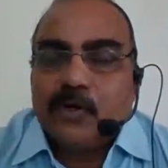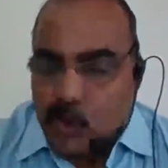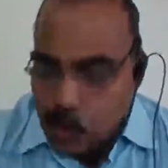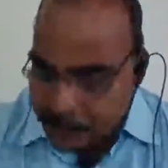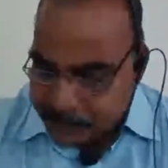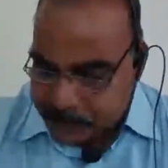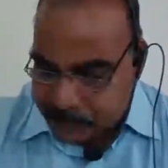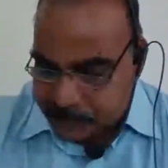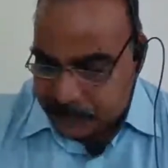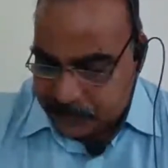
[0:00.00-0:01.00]

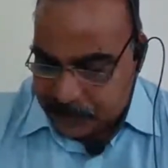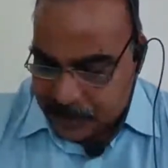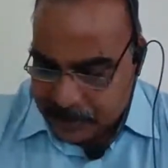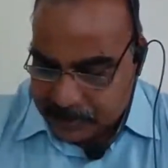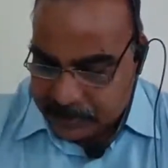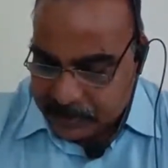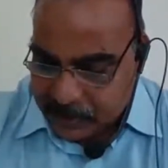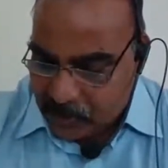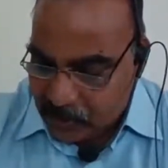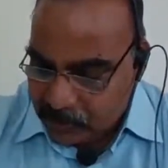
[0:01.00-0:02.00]
ropes, and these
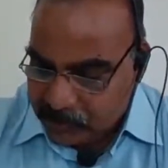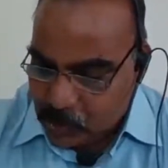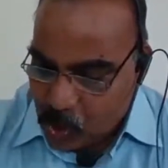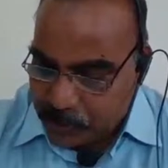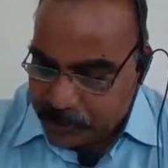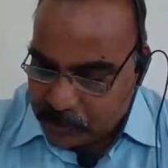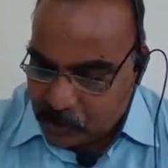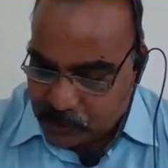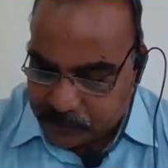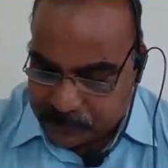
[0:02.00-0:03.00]
are called cotton
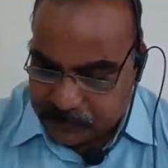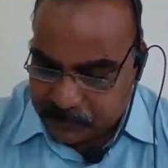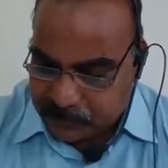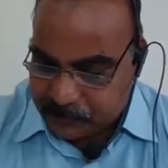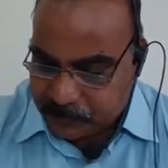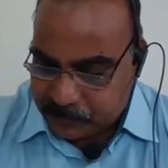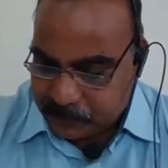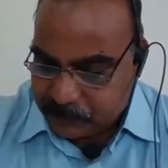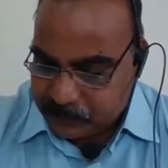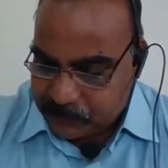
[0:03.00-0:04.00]
ropes.
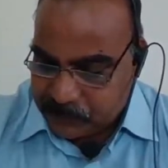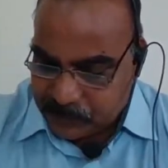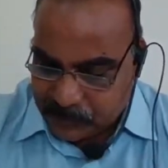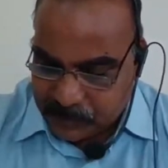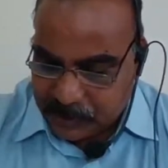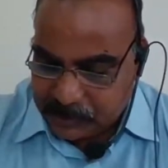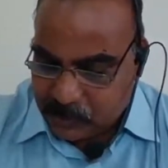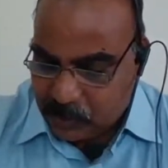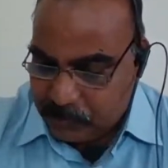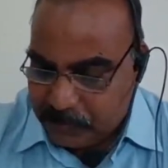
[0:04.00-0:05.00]
It has
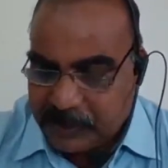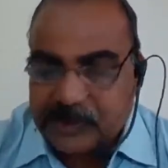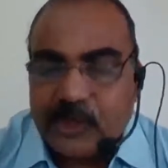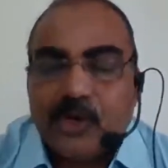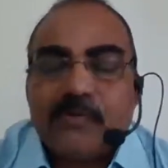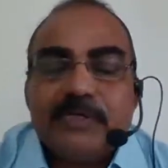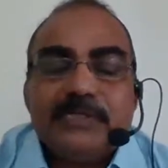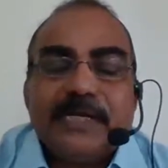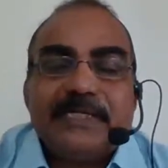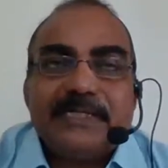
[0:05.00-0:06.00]
got much lower
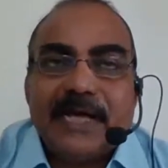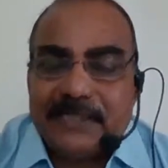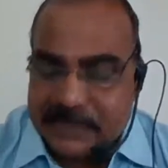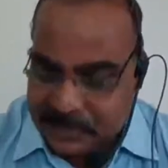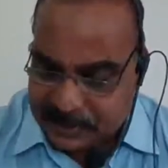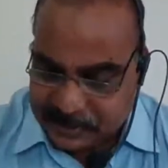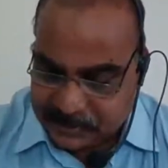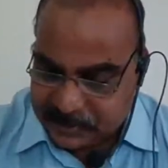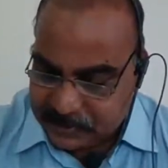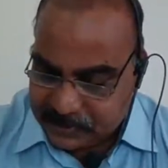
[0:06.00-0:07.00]
tensile
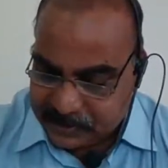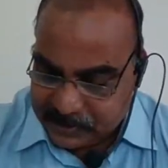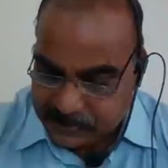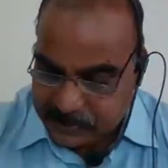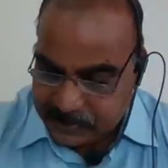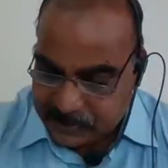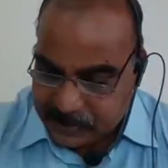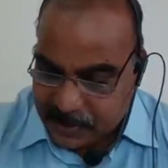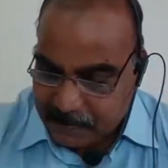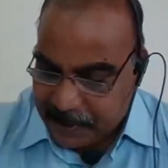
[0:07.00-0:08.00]
strength
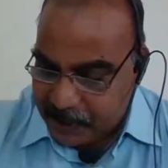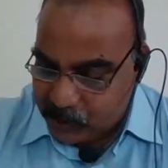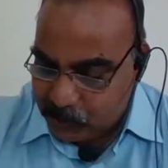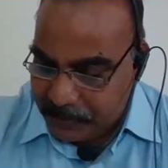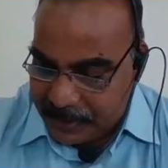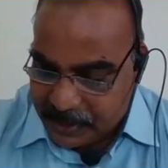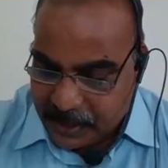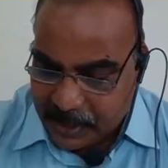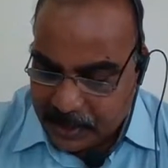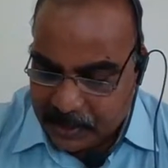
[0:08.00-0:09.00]
compared to
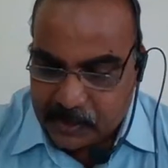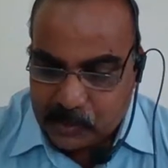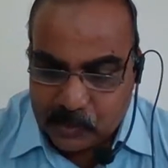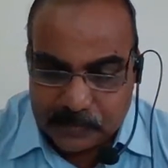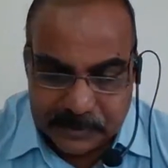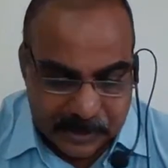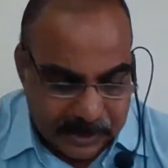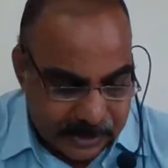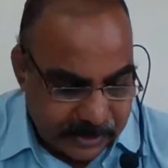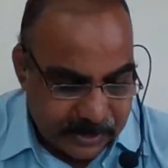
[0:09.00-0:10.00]
Manila ropes
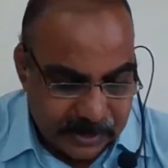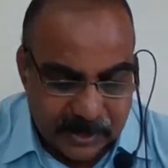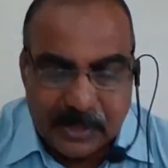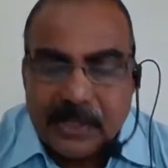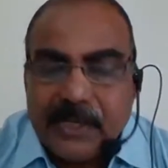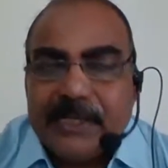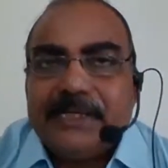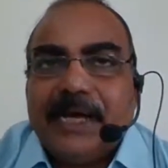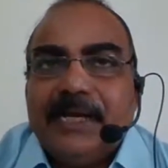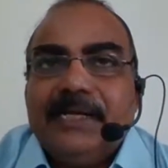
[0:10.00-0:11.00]
and
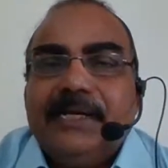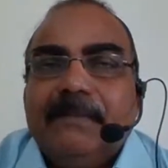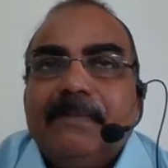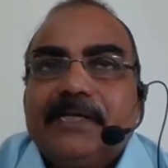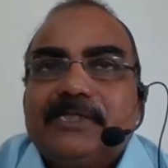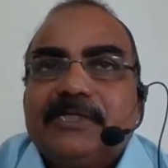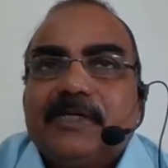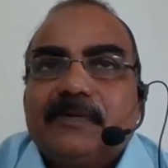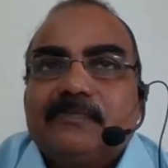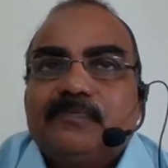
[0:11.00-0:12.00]
Italian hemp,
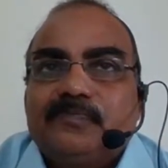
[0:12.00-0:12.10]
etc.